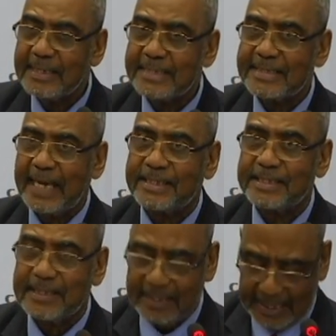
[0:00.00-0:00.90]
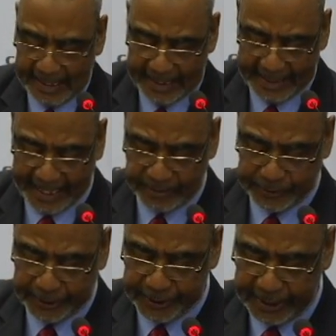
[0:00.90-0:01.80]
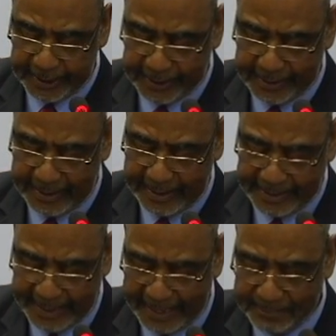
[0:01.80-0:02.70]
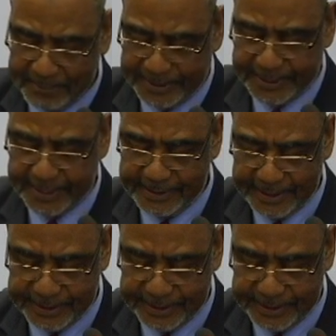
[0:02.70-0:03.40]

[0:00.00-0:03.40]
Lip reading: such an extraordinary and unprecedented